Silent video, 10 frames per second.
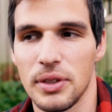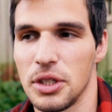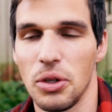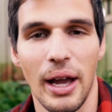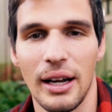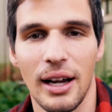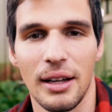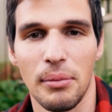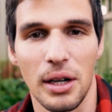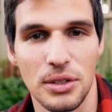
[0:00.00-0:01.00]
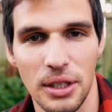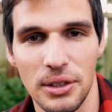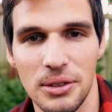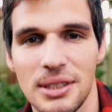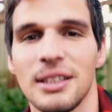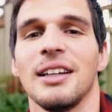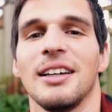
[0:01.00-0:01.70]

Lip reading: two A9 Mark IIs,